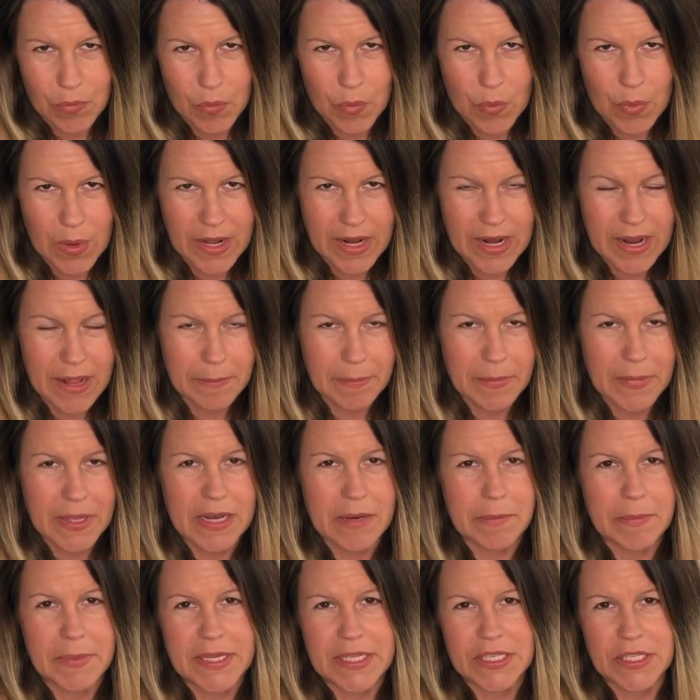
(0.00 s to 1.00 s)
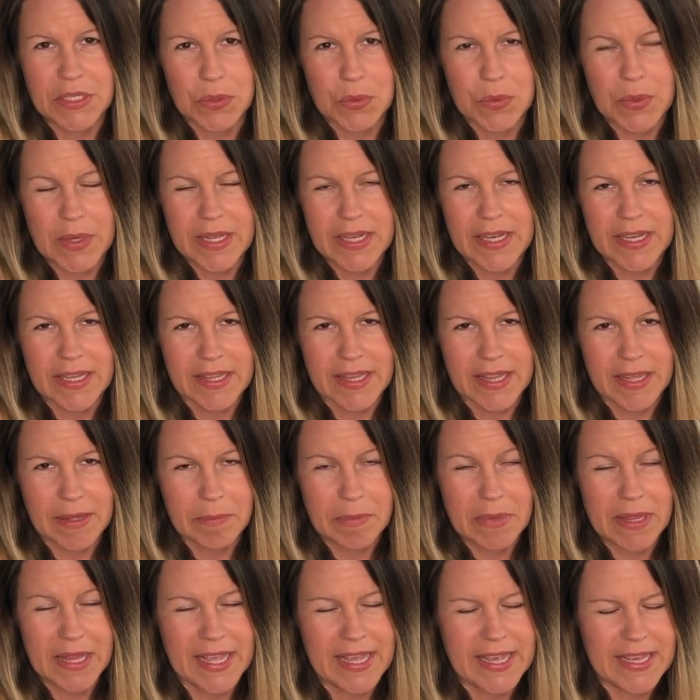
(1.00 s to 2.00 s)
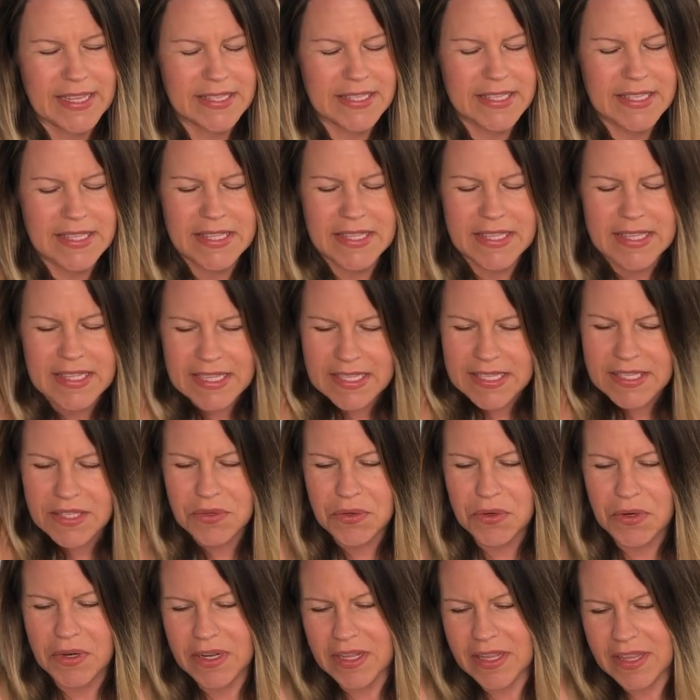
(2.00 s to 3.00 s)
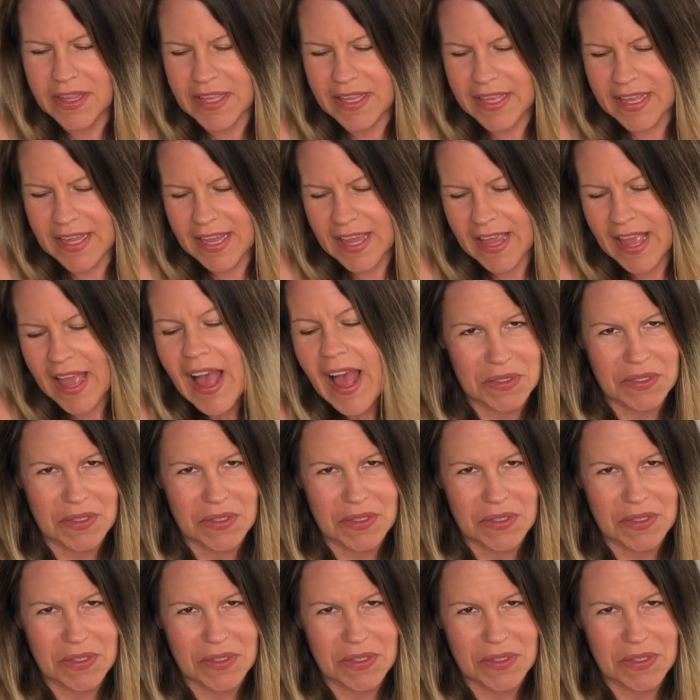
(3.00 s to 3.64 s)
what I'm going to be doing and like plans and this sort of thing.